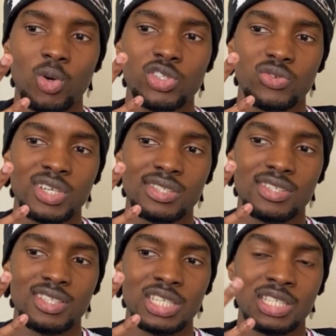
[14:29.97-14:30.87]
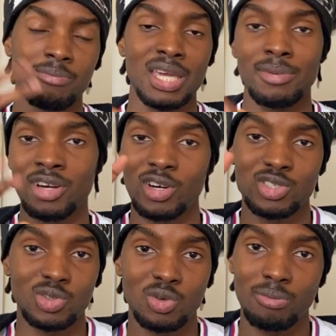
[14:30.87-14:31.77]
horse race this season. Maybe
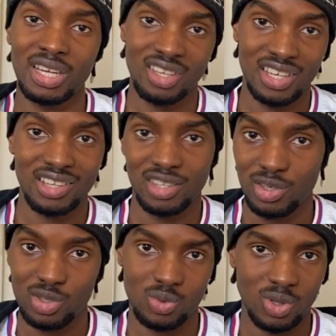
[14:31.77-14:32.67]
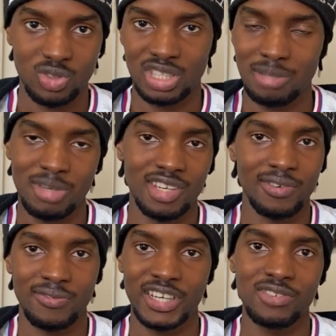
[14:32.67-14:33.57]
Arsenal might get in there as well, try to make it
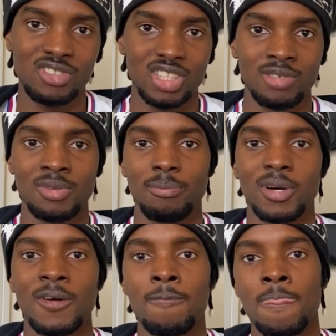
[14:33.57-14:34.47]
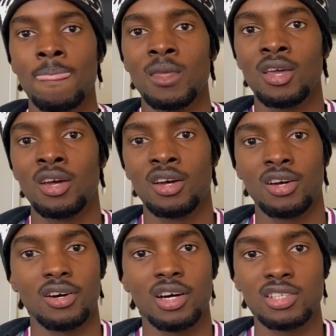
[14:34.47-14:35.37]
a five-team. But
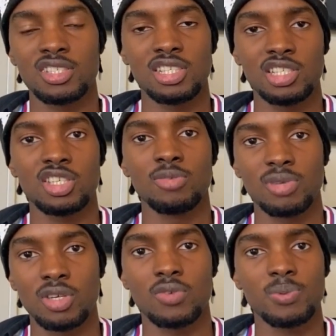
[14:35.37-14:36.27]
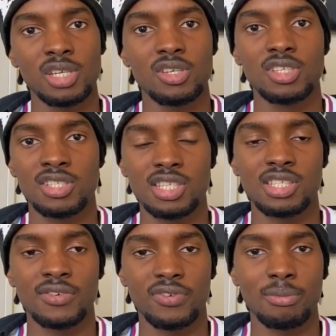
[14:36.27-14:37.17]
honestly, this is going to be a pretty good
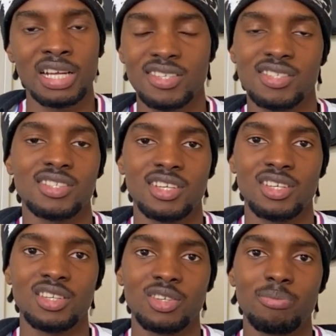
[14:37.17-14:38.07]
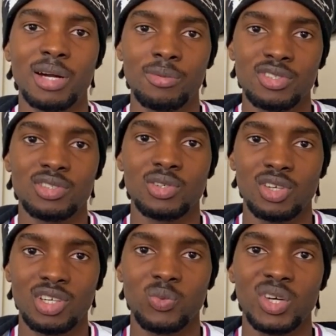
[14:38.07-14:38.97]
season for Manchester City. They're probably still
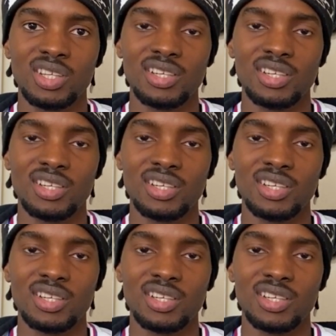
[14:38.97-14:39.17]
going to win the